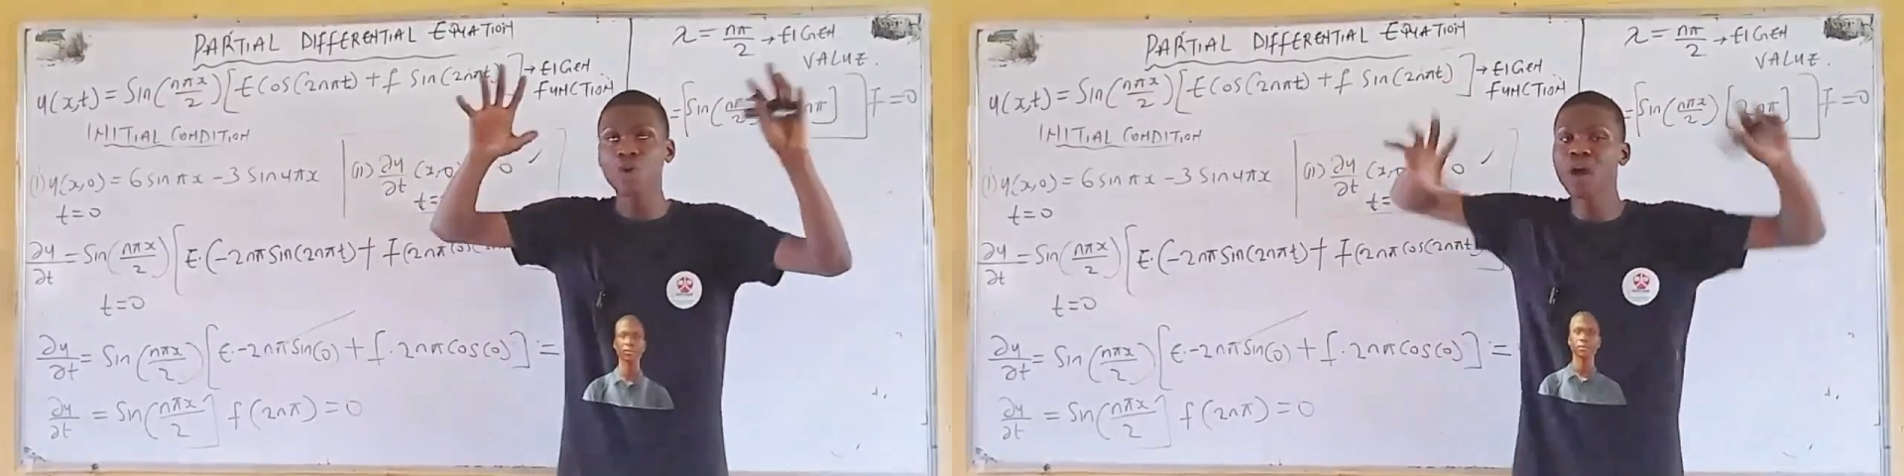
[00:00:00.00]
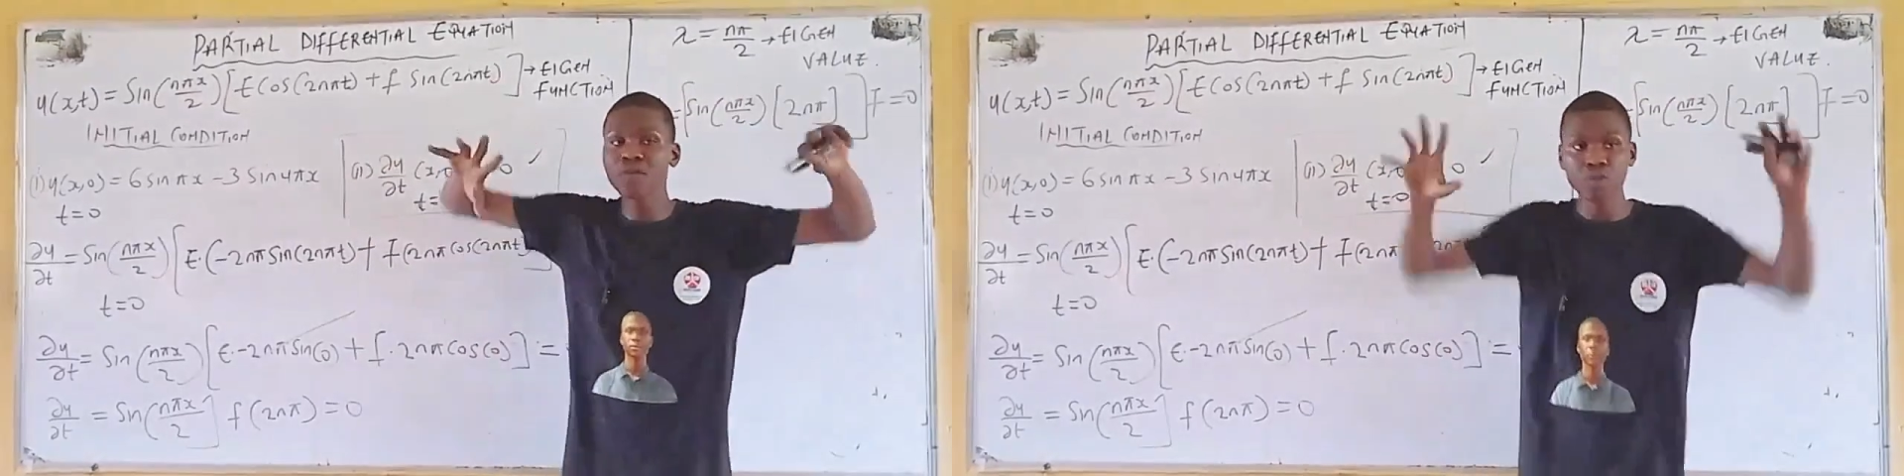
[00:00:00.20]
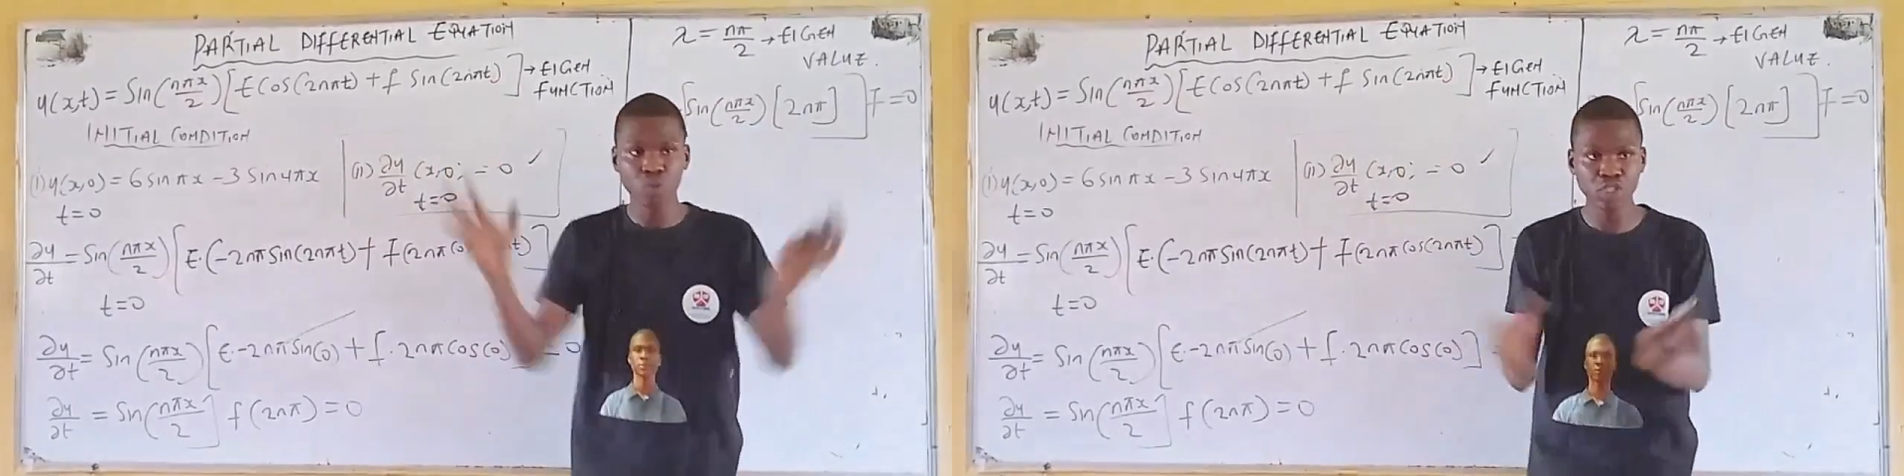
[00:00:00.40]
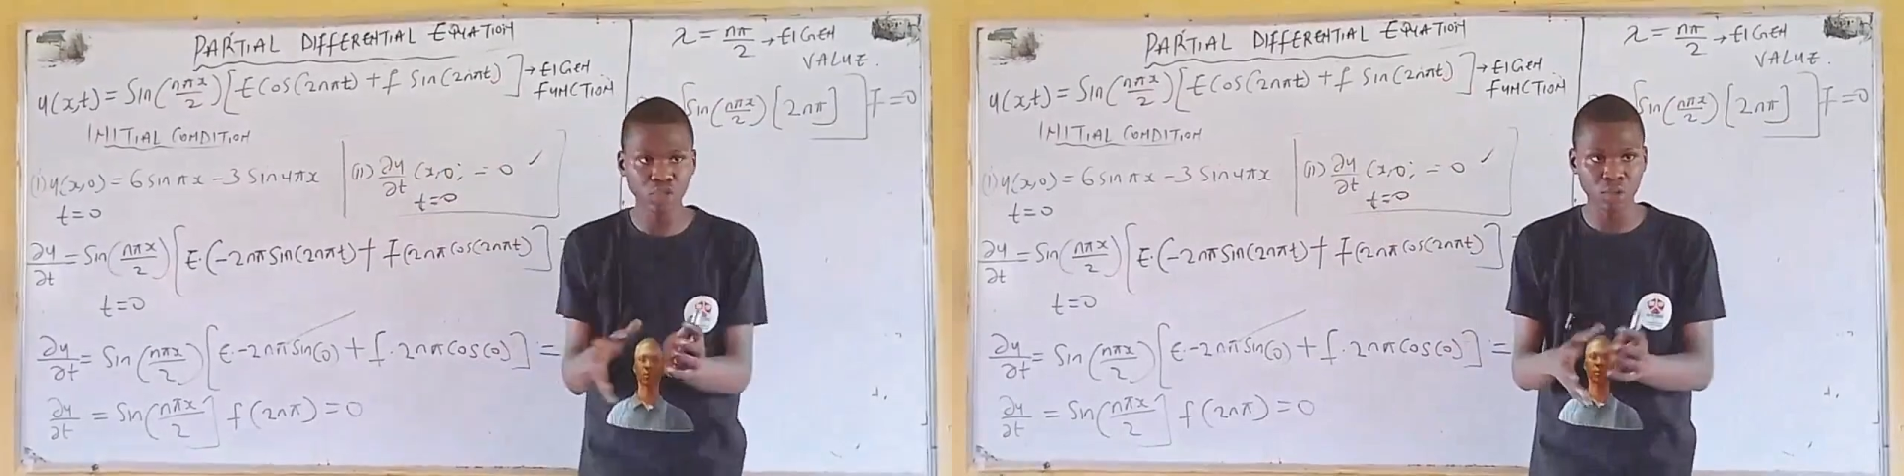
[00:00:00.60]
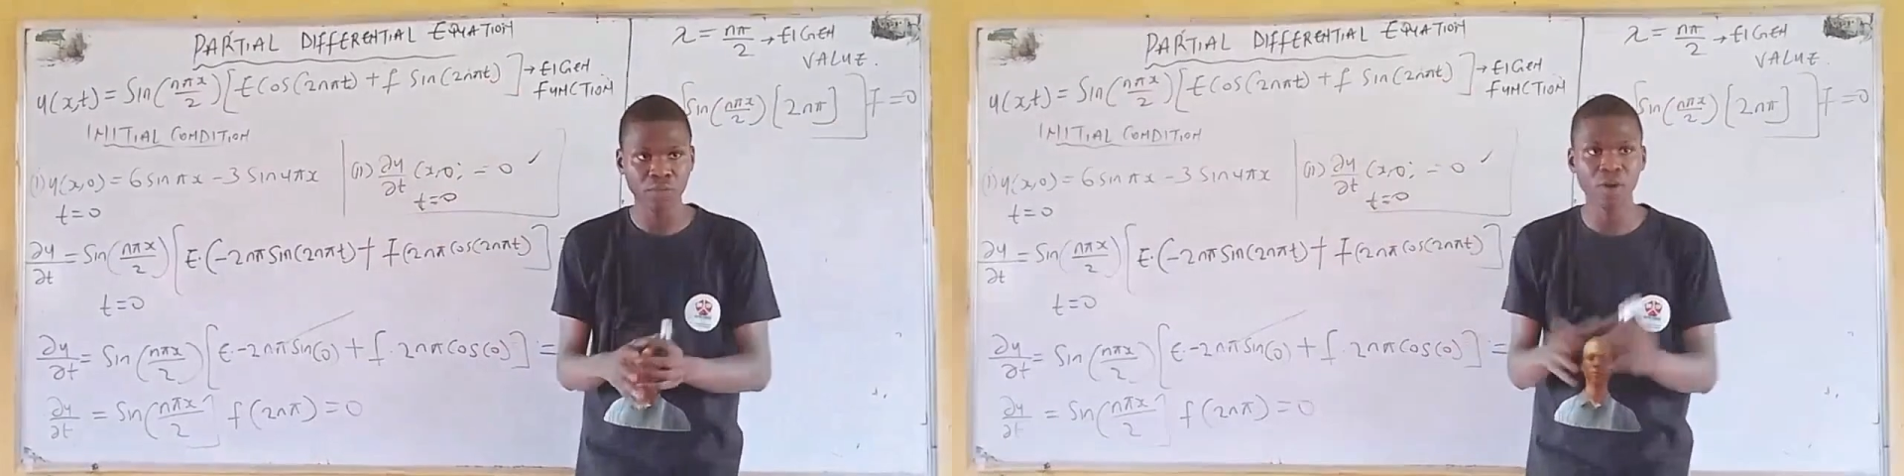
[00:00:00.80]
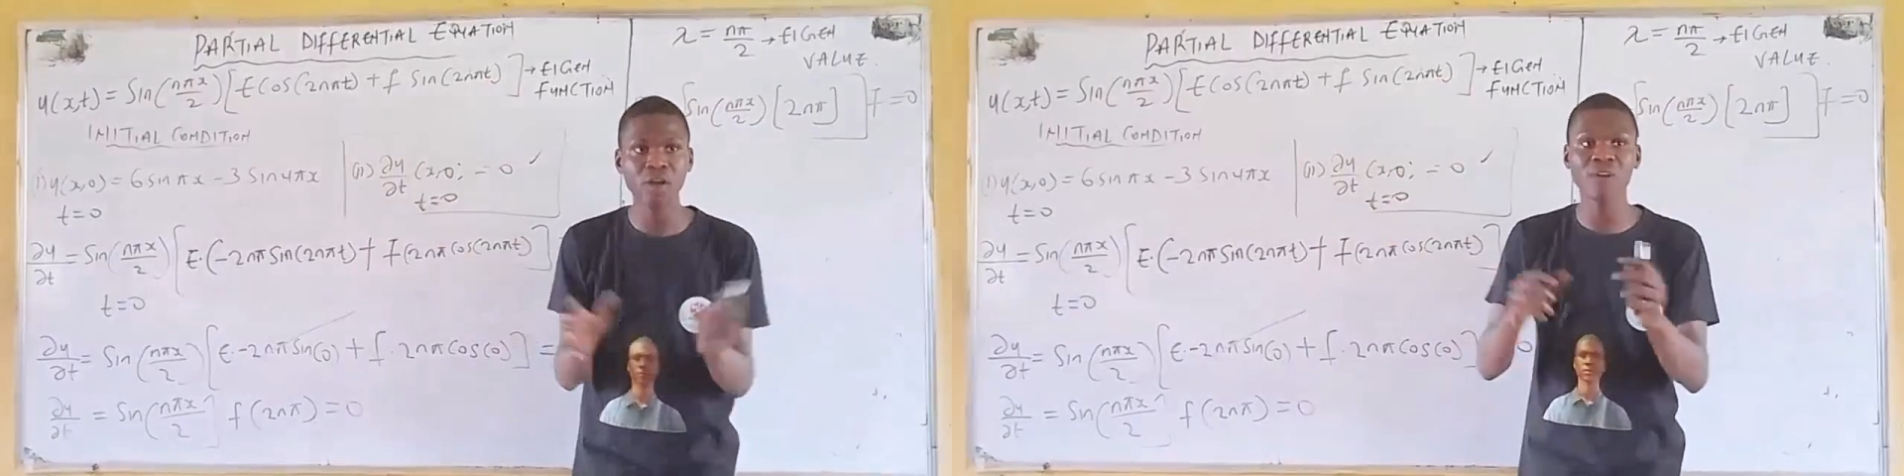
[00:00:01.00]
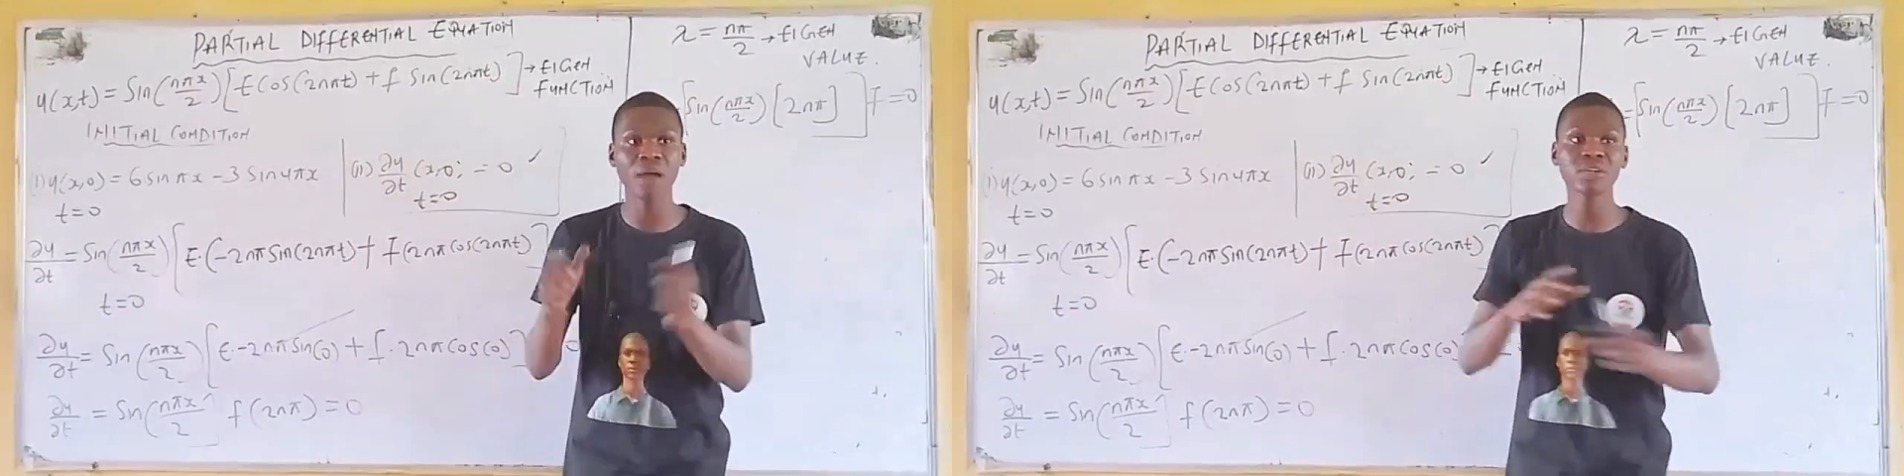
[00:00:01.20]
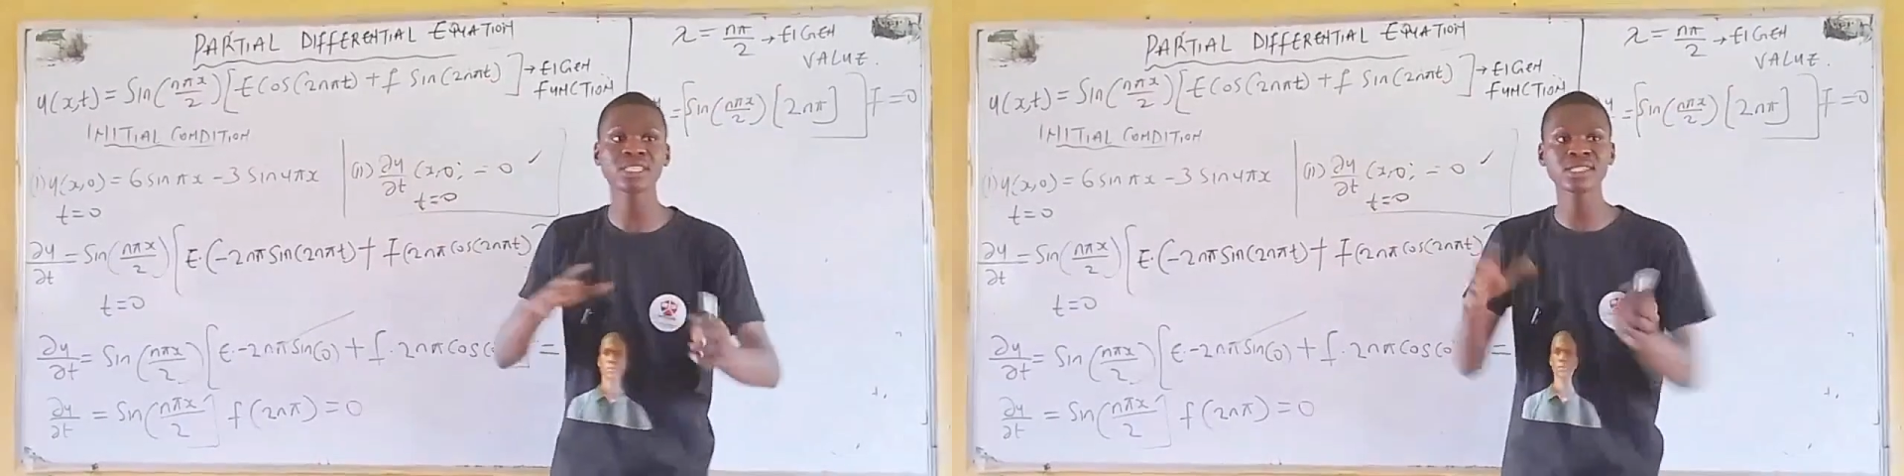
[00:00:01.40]
a wave equation for a
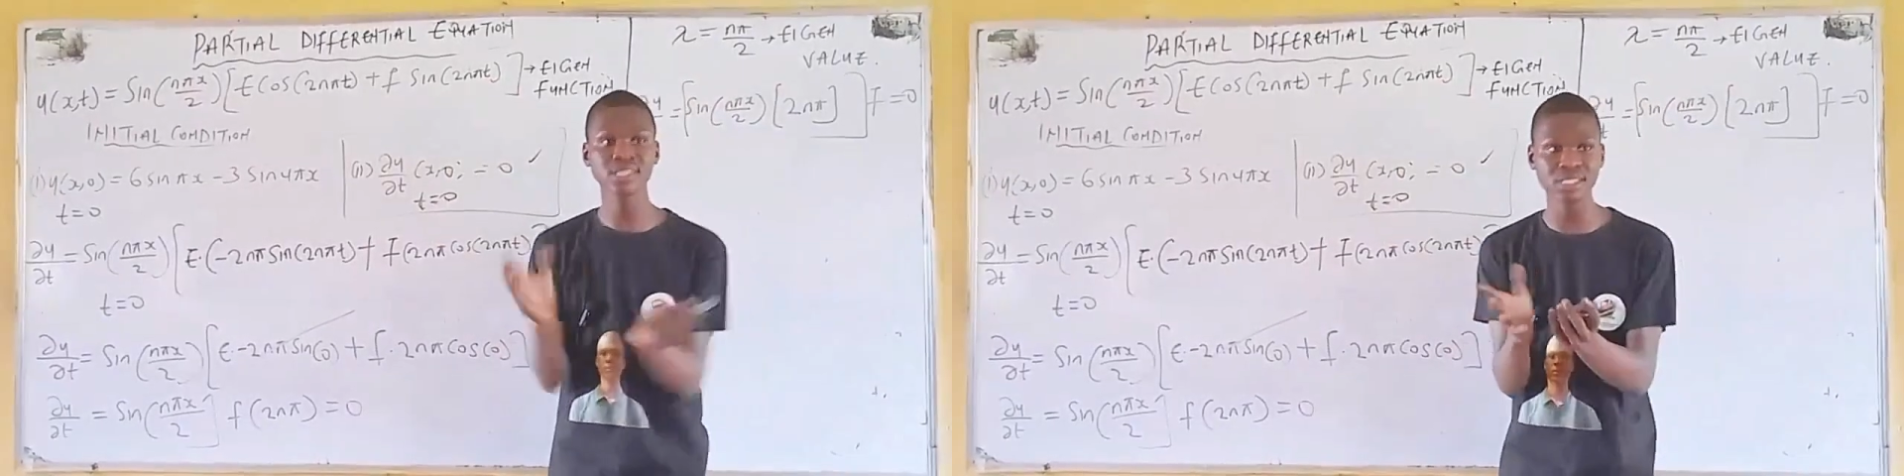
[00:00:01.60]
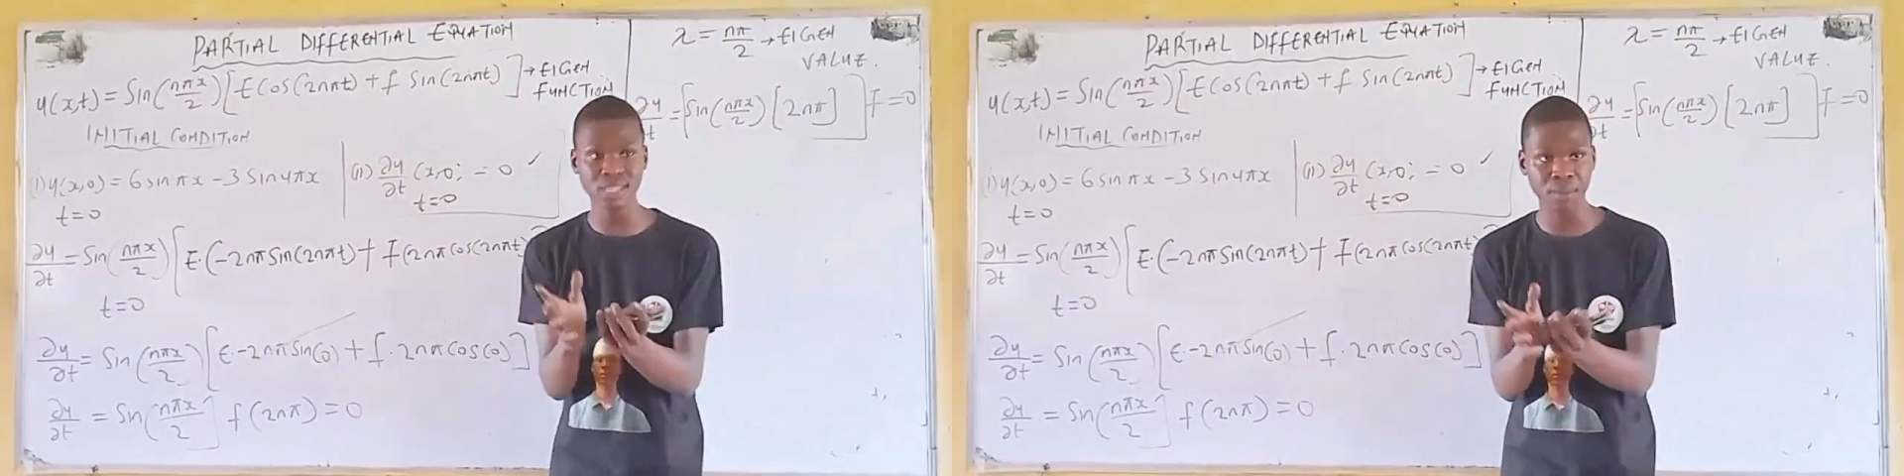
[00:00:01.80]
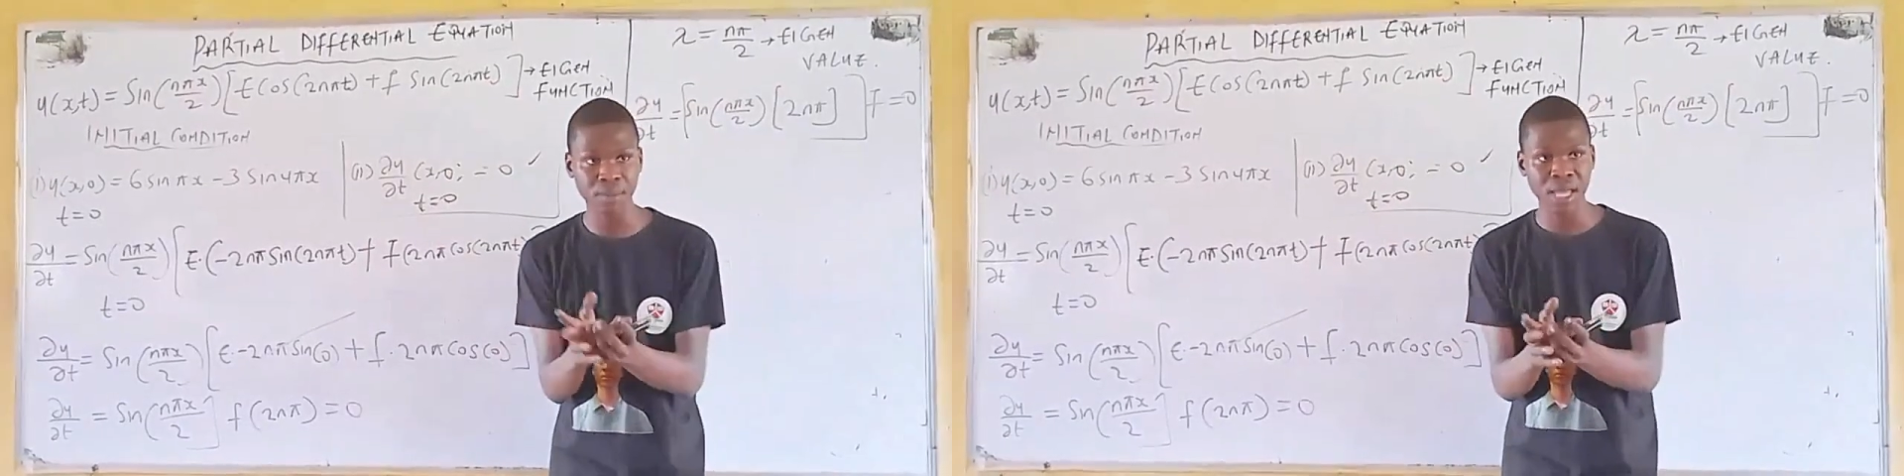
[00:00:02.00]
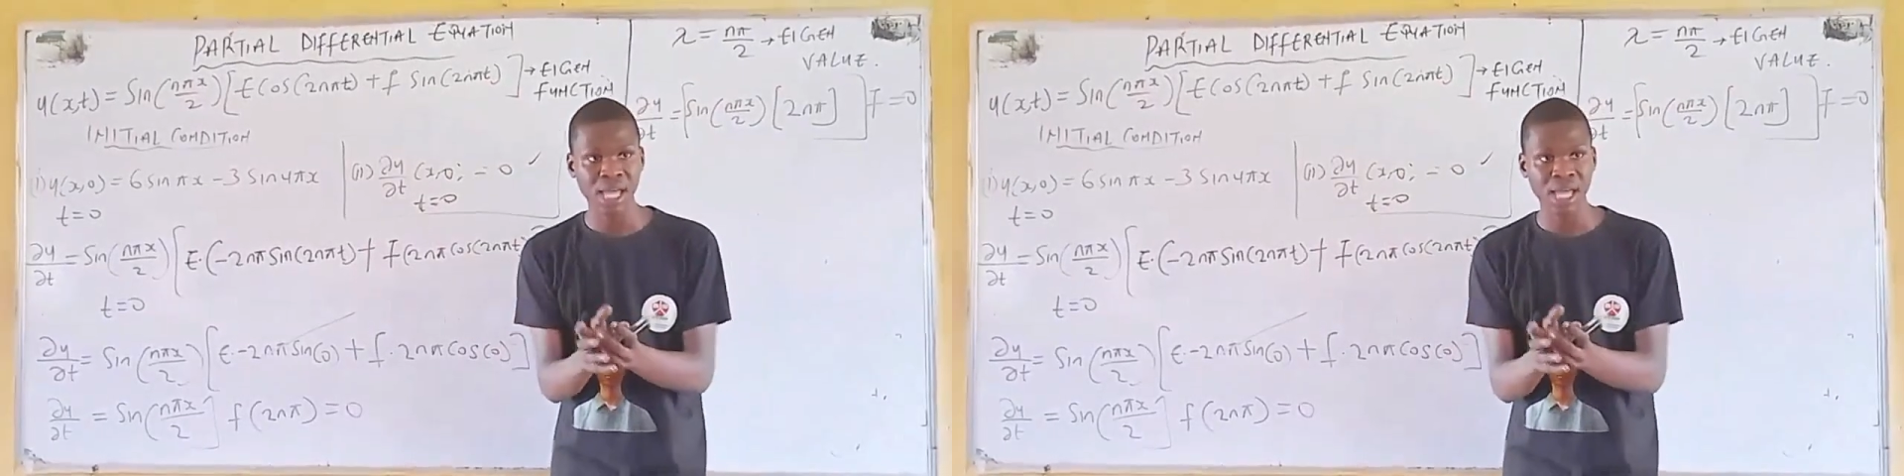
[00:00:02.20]
vibrating system.